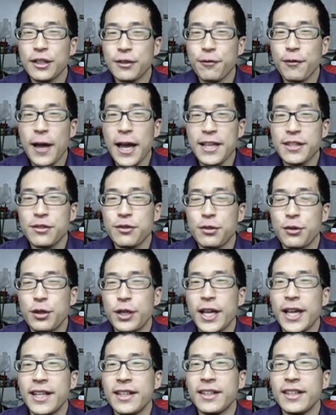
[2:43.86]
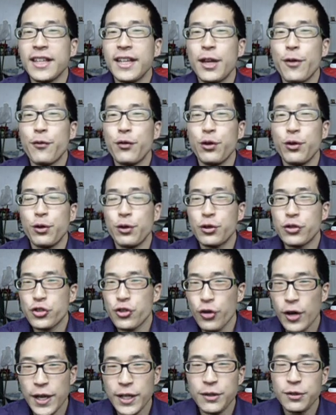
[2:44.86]
faster than if you
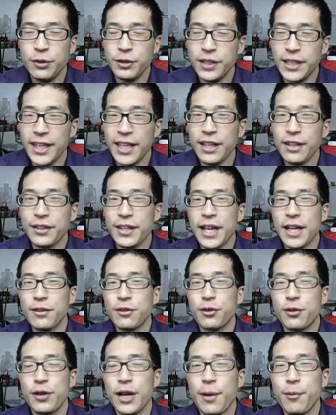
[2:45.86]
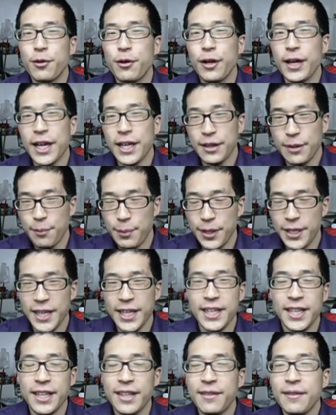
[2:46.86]
try to nail down the grammar at the
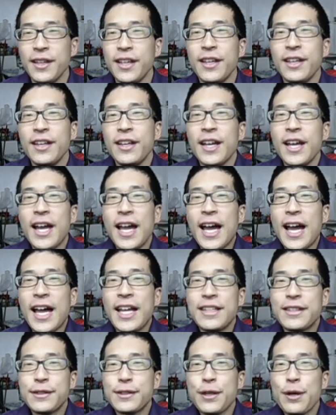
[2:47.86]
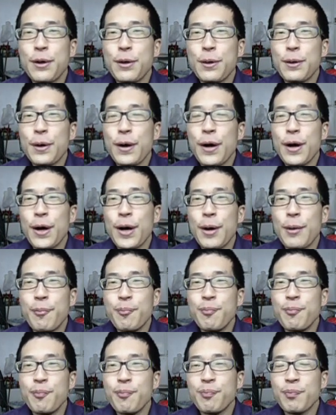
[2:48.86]
beginning. And so
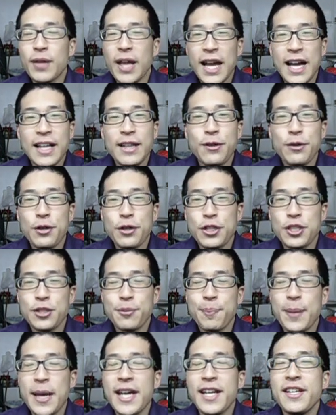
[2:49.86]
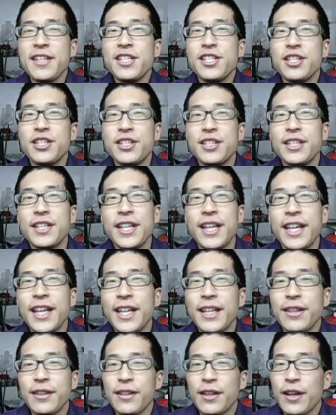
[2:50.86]
I learned Spanish,
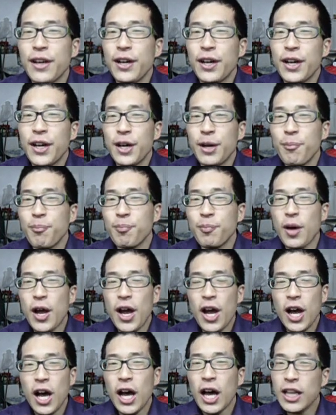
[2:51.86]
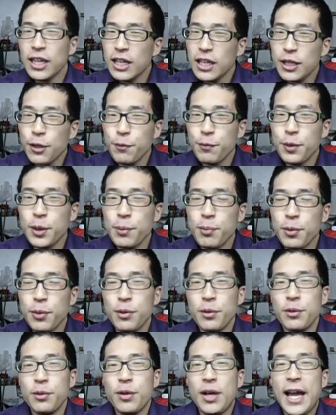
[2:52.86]
and a lot of
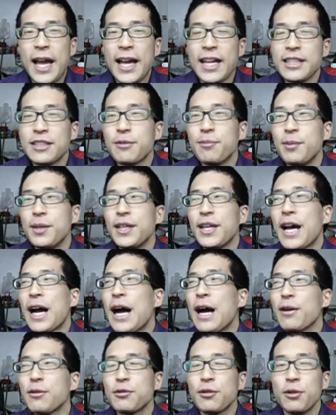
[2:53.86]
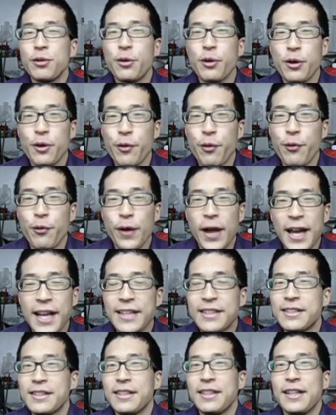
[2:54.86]
people ask me how to learn
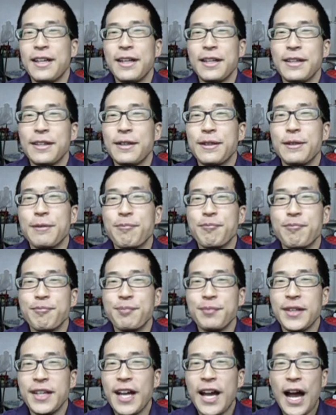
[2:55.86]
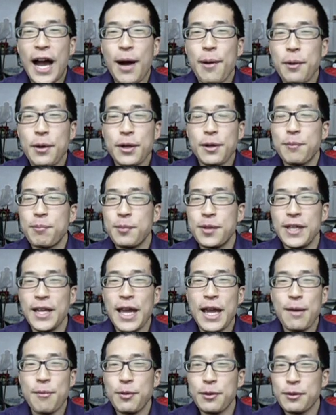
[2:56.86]
fast. Like I want to be
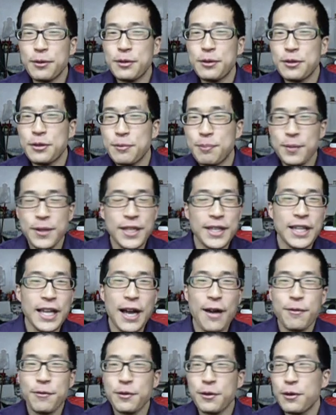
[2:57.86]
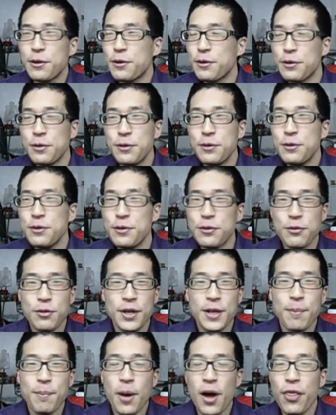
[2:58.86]
able to speak after 2
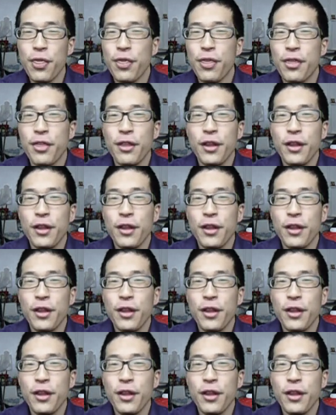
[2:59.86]
3 months.